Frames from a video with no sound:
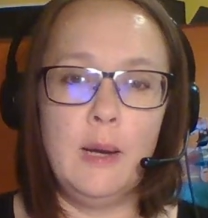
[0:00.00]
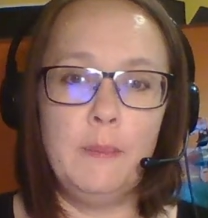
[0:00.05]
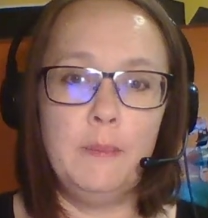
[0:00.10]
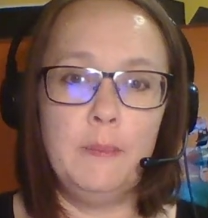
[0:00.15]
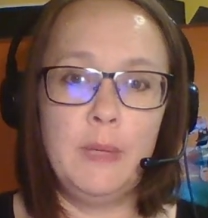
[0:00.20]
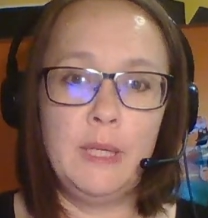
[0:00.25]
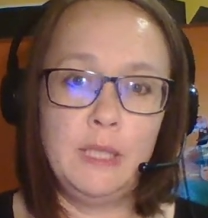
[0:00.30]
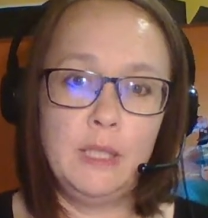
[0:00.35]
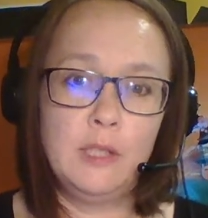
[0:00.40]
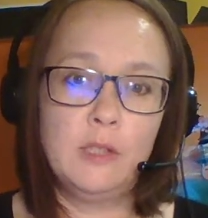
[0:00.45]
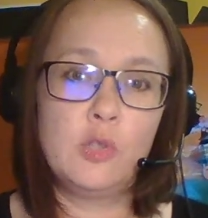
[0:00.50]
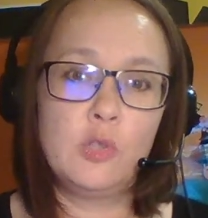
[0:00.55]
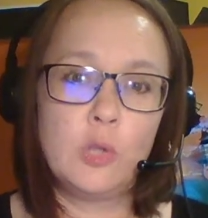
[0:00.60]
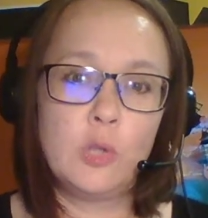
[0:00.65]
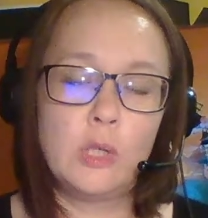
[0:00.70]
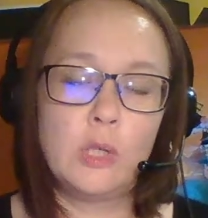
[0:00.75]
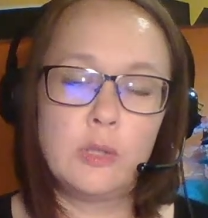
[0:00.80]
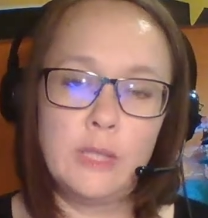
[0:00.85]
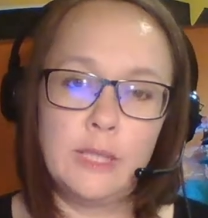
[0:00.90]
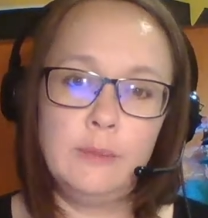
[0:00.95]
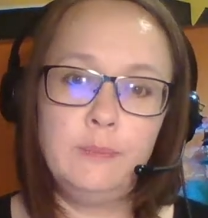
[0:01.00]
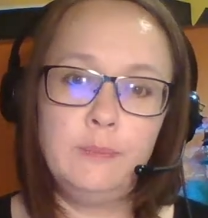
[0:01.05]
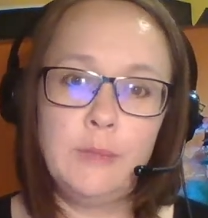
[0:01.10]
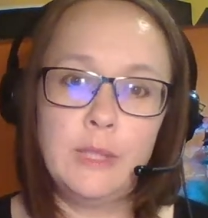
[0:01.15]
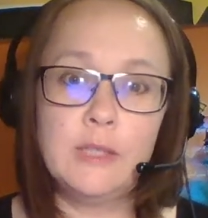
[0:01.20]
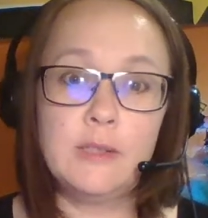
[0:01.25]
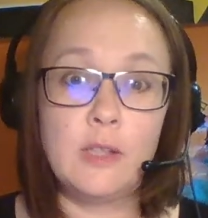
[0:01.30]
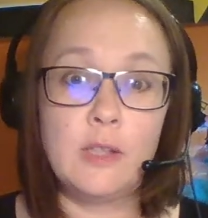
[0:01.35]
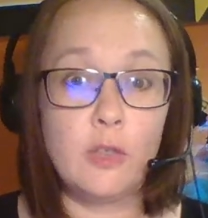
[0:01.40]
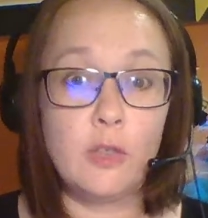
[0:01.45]
my kid is struggling and
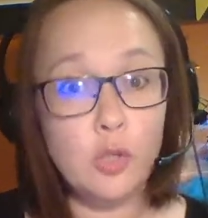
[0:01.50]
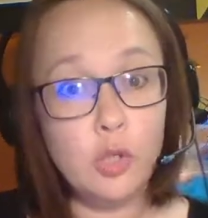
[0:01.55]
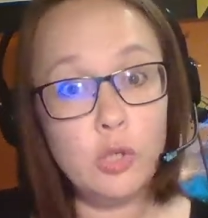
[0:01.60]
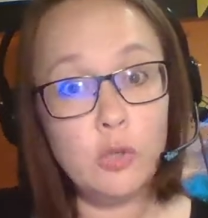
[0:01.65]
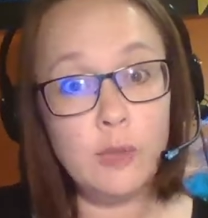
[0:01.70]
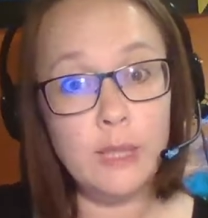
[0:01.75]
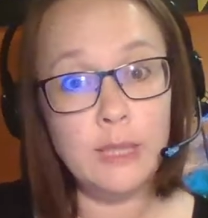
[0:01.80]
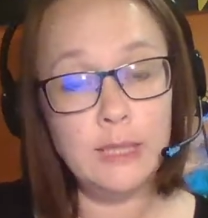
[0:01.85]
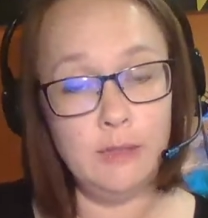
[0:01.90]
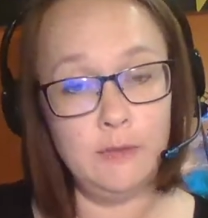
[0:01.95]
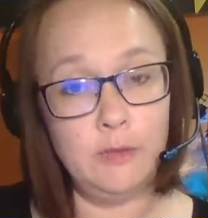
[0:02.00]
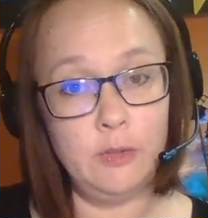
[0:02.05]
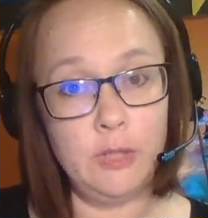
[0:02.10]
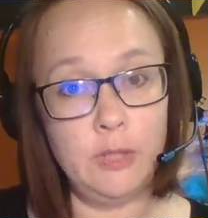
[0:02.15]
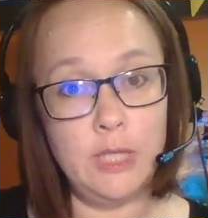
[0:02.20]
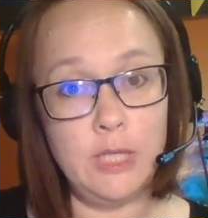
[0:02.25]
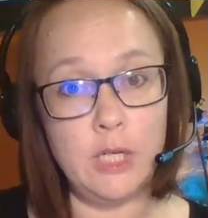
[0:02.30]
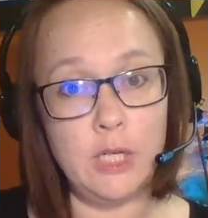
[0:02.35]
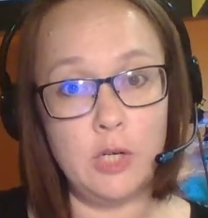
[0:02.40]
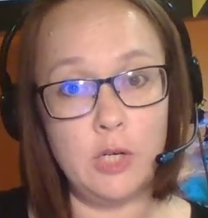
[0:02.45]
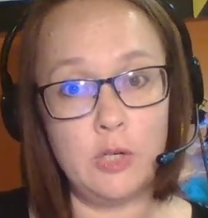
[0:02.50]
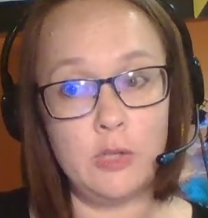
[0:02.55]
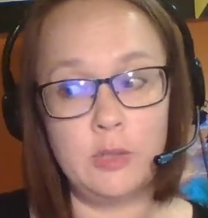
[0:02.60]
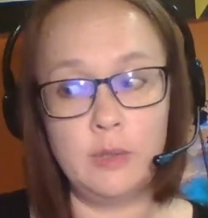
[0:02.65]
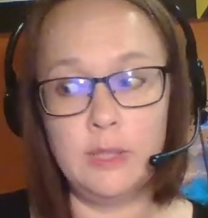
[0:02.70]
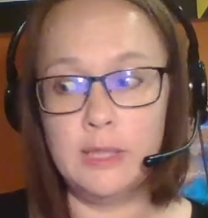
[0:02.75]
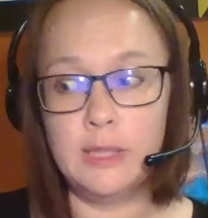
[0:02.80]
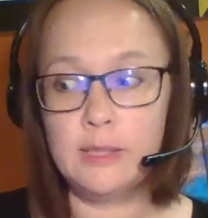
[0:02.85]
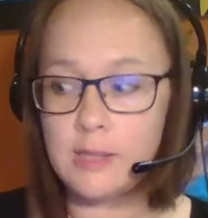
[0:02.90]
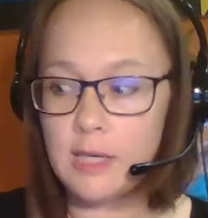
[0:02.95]
is in 3rd grade level here, so
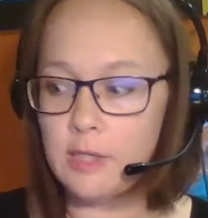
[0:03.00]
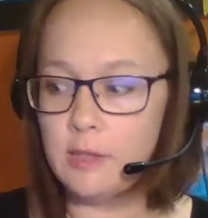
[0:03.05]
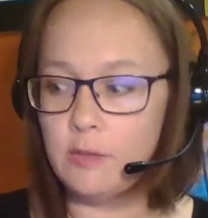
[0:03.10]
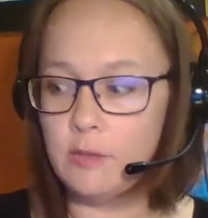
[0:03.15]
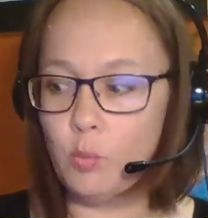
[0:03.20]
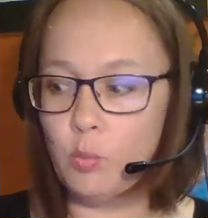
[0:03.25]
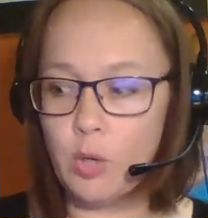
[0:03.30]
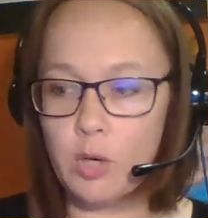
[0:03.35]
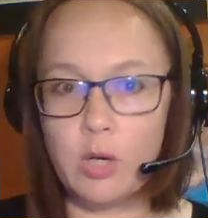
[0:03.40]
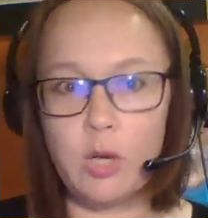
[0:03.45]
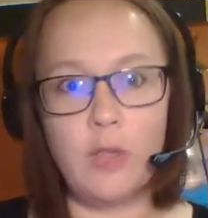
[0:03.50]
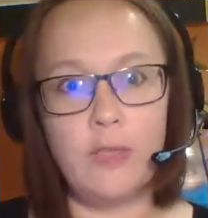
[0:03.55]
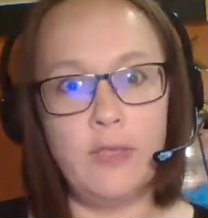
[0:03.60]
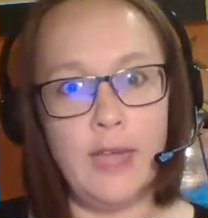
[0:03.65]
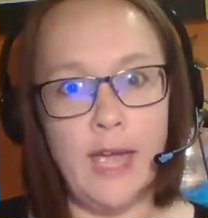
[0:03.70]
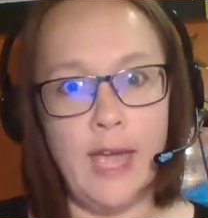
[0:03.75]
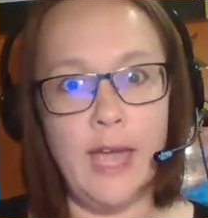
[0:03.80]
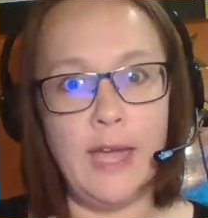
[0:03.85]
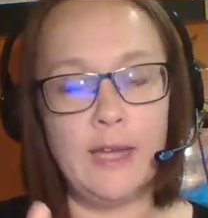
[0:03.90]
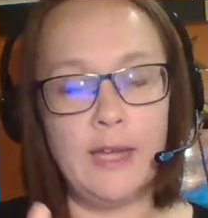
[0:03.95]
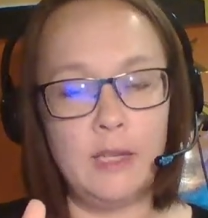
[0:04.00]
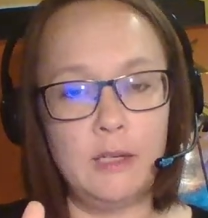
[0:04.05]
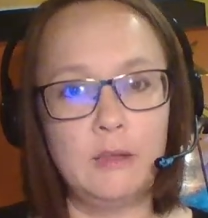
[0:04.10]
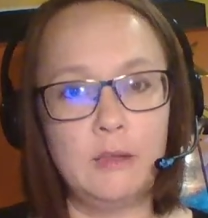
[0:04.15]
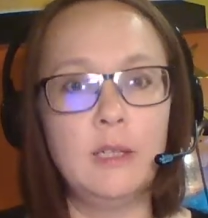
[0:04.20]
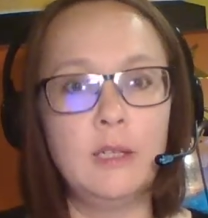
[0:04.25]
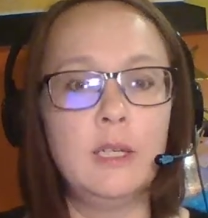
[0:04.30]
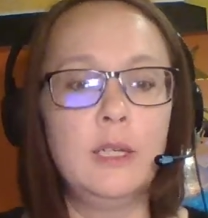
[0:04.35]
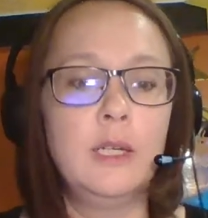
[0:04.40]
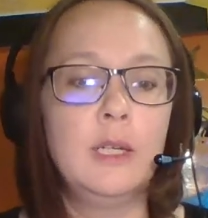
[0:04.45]
let's kind of work on that and
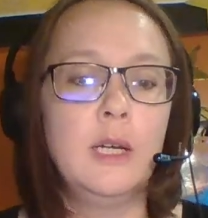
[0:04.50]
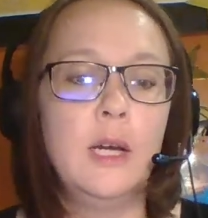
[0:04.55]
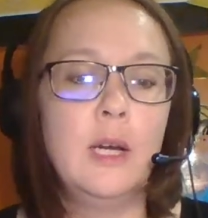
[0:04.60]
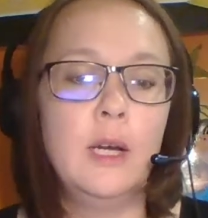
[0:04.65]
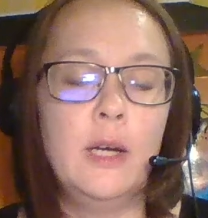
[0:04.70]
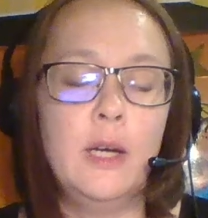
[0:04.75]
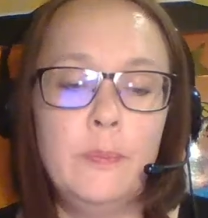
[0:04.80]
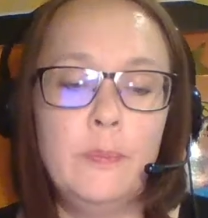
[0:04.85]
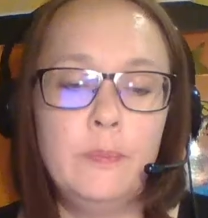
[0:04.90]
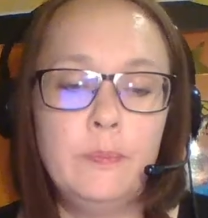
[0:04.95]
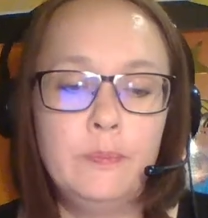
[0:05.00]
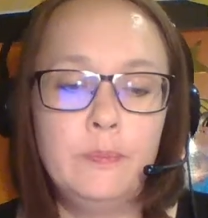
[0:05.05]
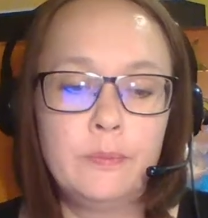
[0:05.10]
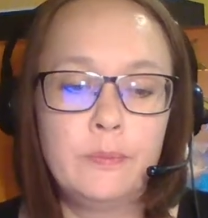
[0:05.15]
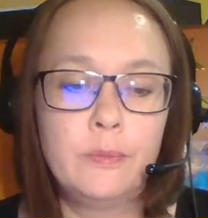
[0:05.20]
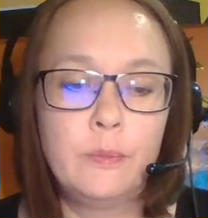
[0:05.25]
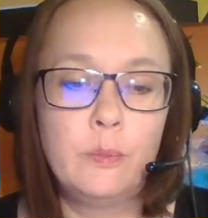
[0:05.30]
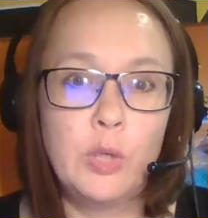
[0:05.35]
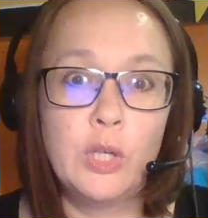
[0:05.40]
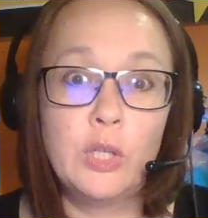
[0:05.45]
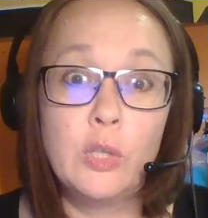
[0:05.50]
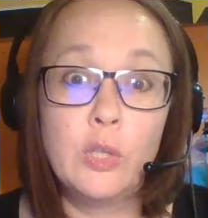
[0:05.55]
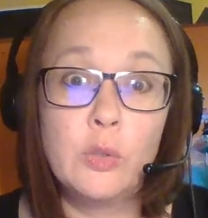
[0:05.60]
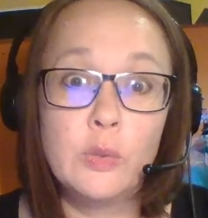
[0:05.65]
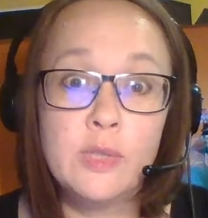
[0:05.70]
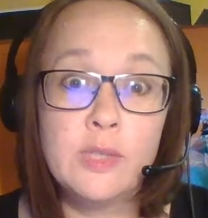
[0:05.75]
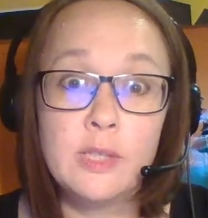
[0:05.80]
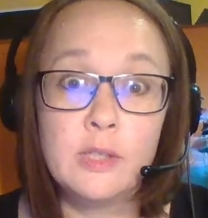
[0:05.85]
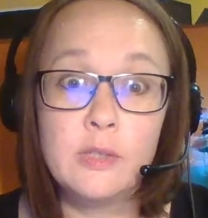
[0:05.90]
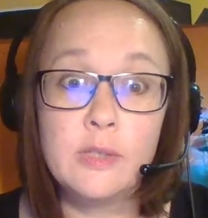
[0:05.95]
bring those
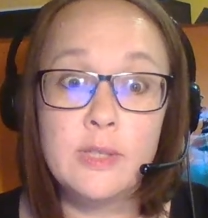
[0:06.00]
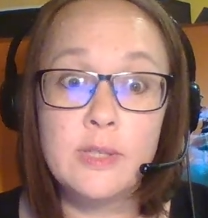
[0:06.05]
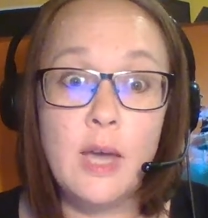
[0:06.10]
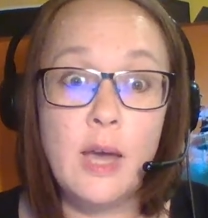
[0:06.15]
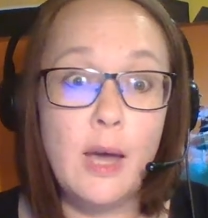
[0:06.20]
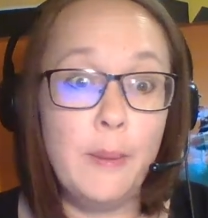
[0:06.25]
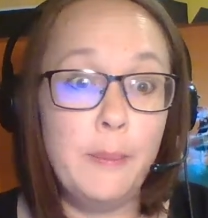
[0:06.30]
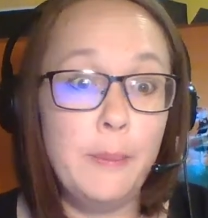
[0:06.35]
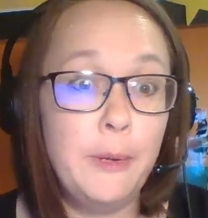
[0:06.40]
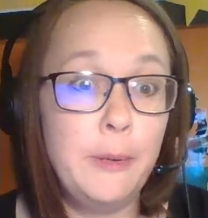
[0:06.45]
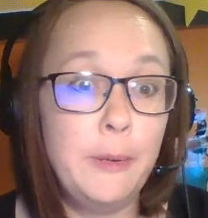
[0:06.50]
skills up.